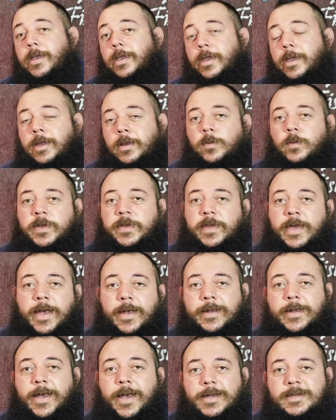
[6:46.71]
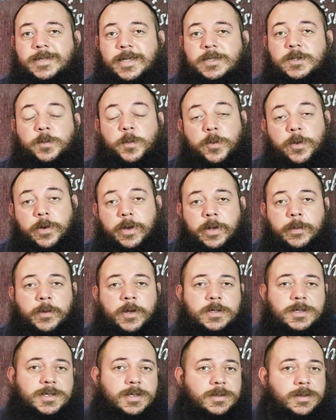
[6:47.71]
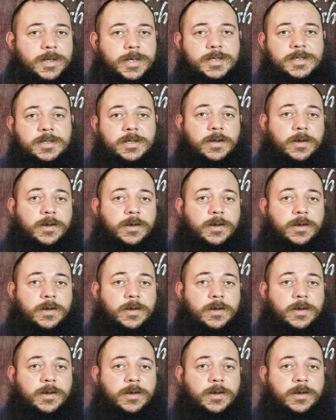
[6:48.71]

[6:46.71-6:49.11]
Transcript: And with that, guys, that's pretty much the list